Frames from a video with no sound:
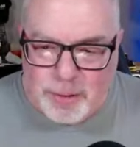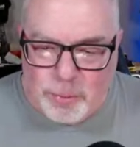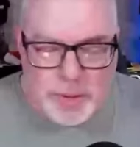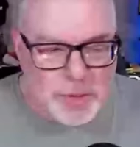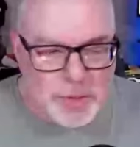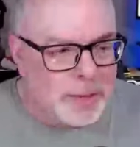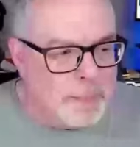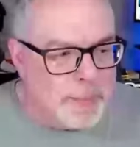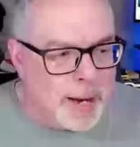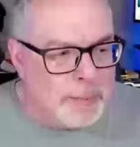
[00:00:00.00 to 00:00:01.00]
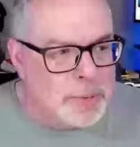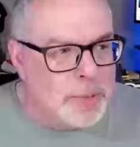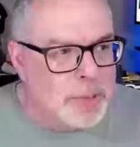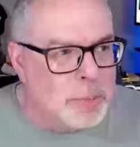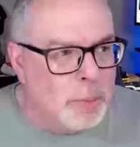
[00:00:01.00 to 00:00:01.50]
We checked the maps
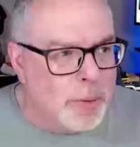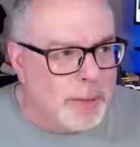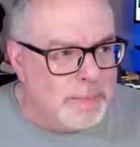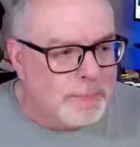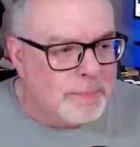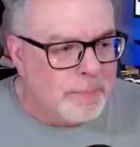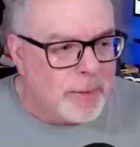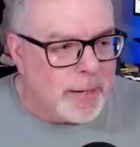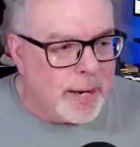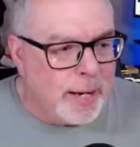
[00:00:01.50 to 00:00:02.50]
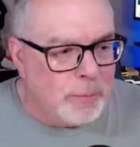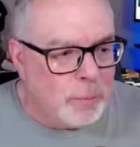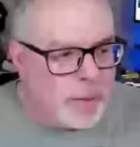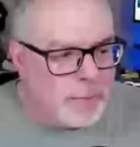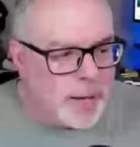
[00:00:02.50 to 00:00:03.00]
this morning, and we've